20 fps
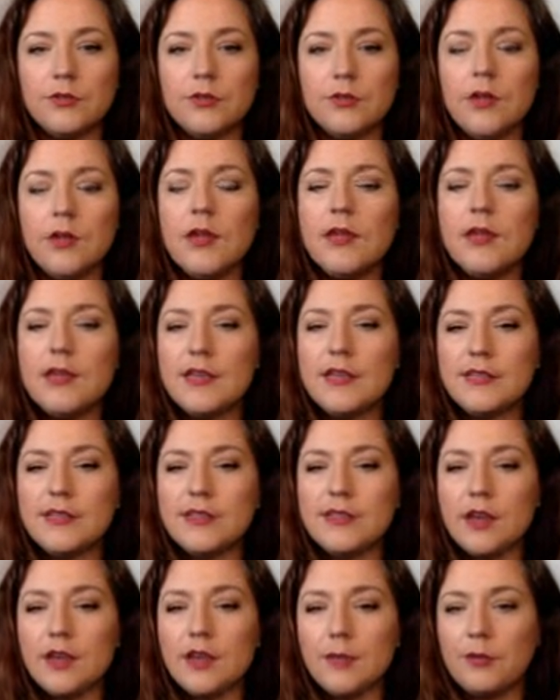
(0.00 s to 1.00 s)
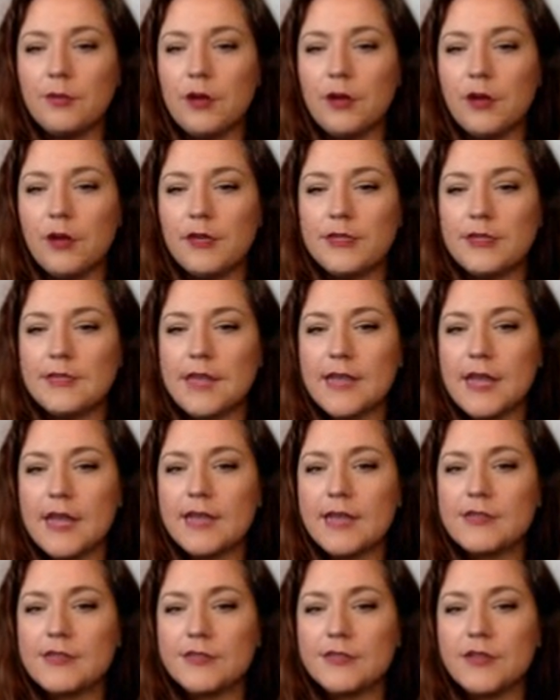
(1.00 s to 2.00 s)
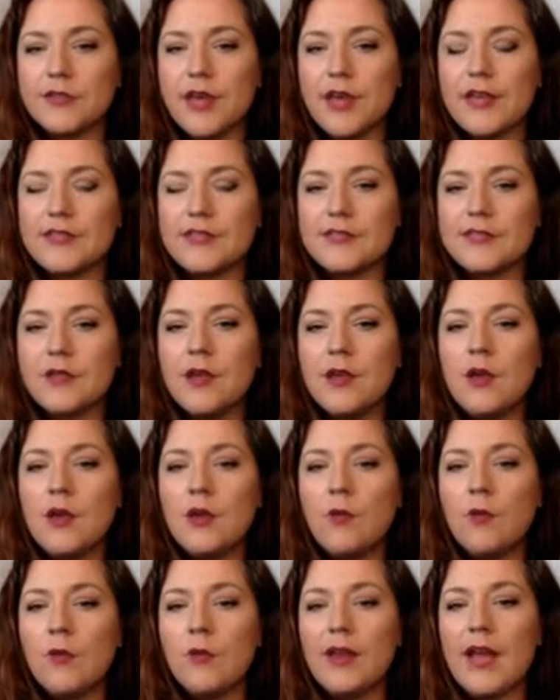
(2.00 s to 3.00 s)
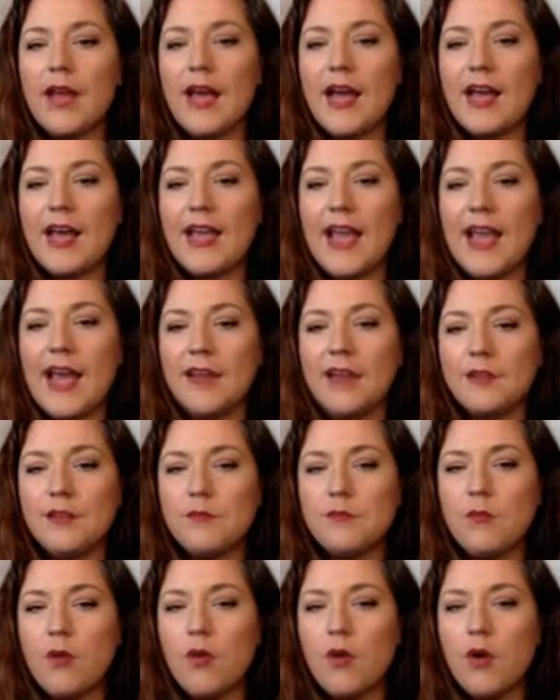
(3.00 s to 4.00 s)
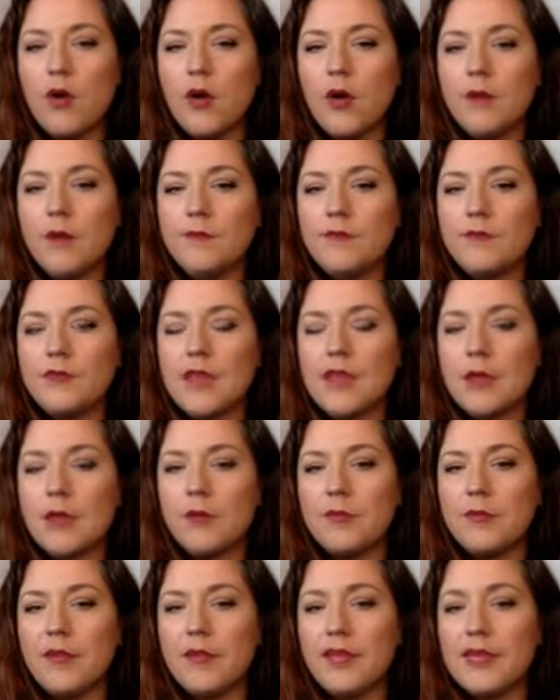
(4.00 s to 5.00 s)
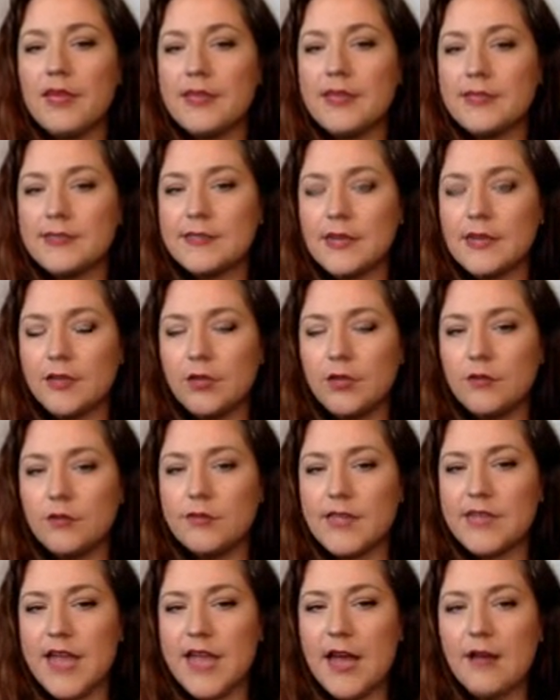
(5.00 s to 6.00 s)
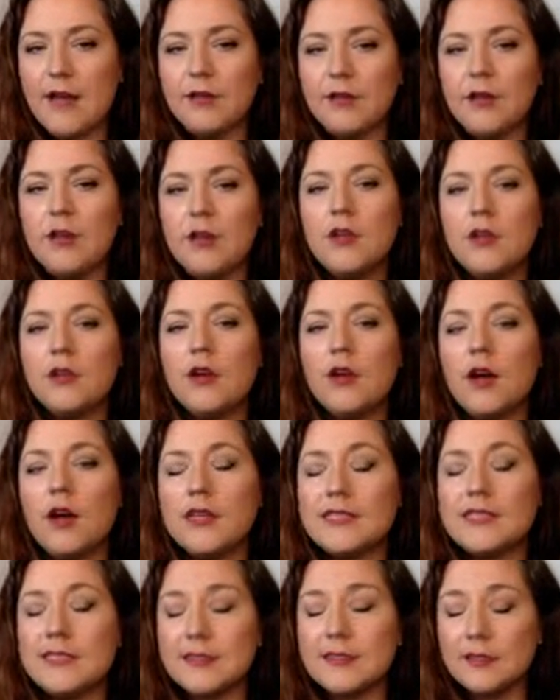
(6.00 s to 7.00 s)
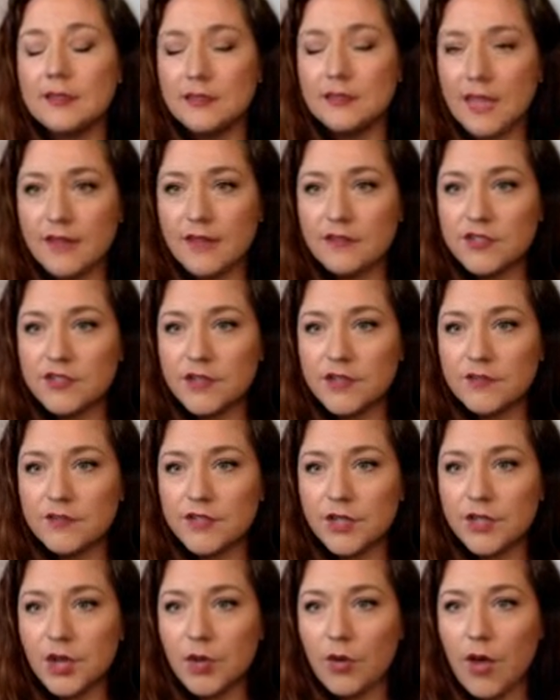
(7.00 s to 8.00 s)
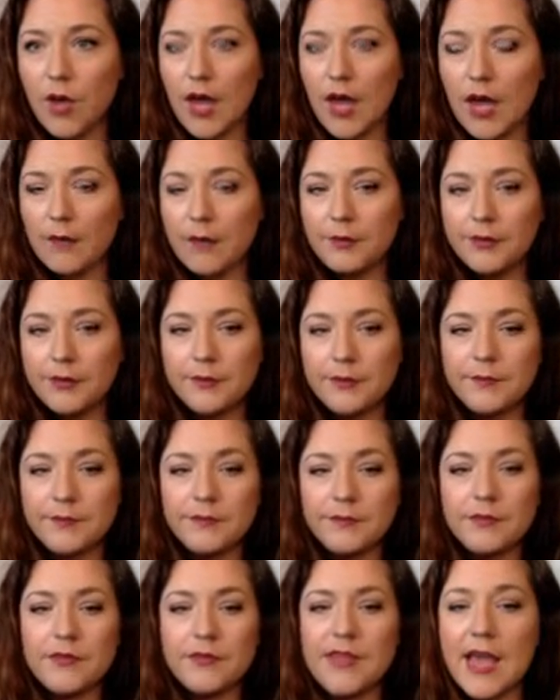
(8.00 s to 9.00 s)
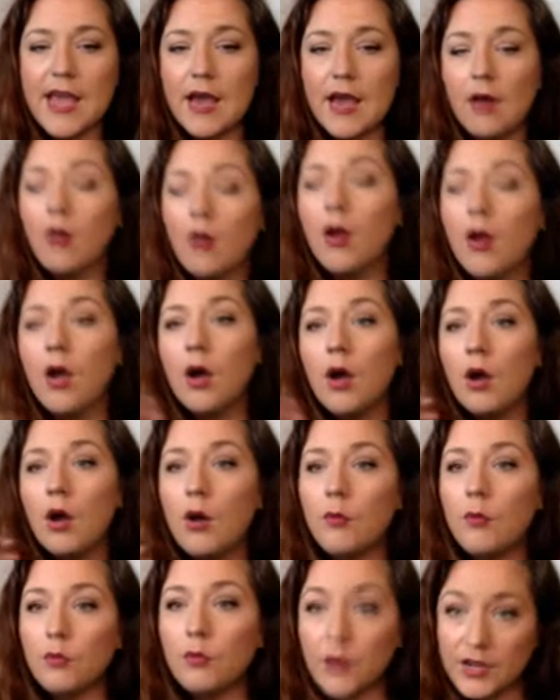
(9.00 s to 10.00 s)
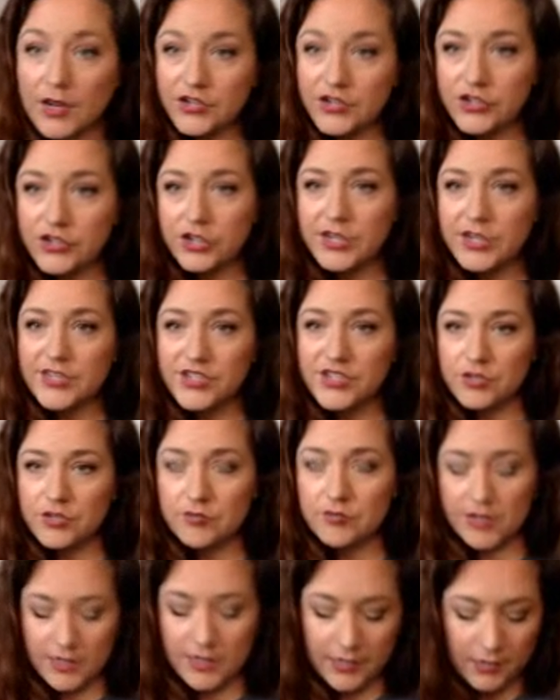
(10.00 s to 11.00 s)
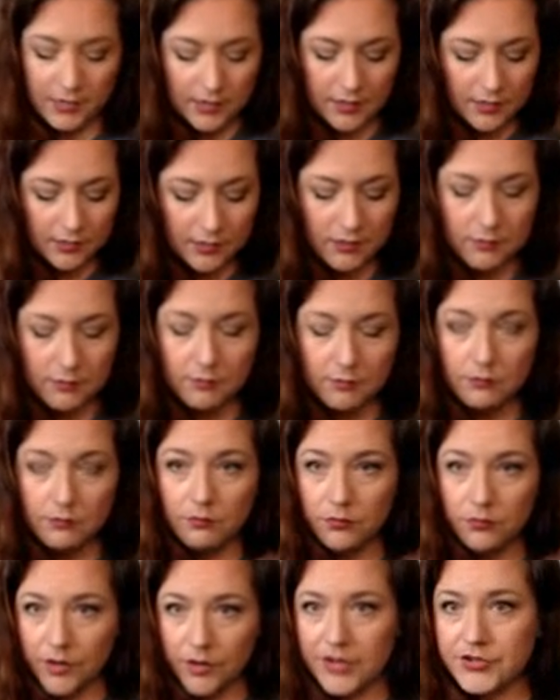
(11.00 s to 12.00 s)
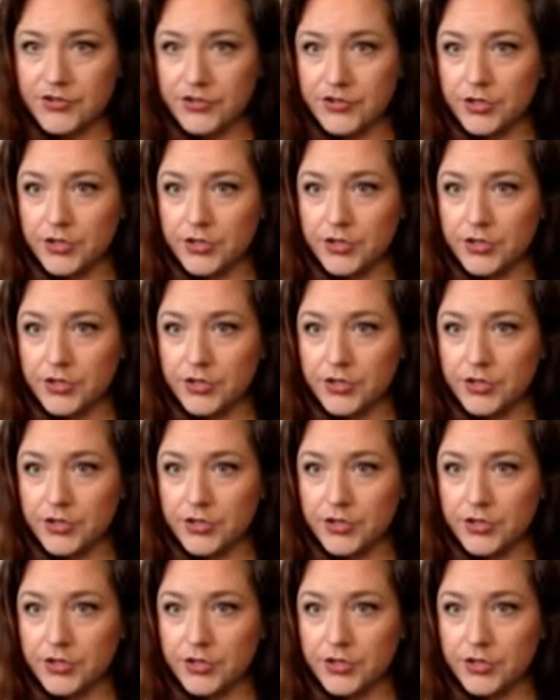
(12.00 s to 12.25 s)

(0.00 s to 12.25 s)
is on a product side, so thus when I added more, that would make his side go down, causing the left shift to go up. Now, pressure is unique. Pressure,